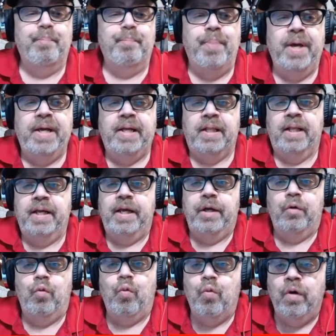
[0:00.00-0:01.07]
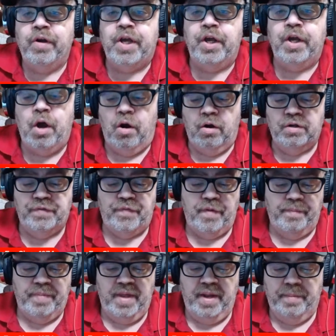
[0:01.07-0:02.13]
big league rookie cards
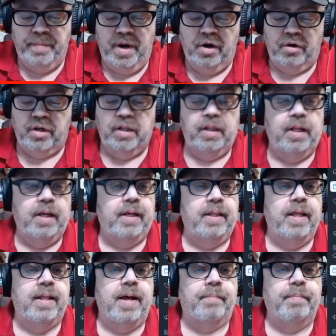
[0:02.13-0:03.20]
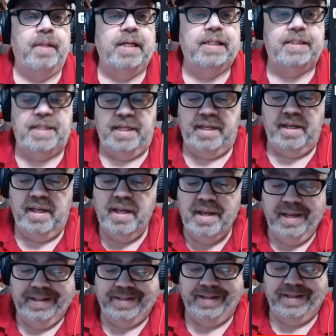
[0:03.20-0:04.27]
from the American League that I'm listing
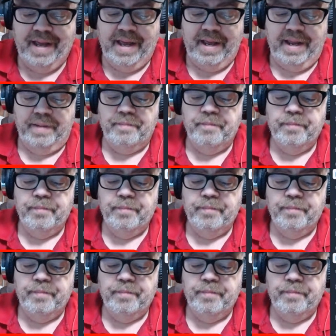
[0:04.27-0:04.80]
today.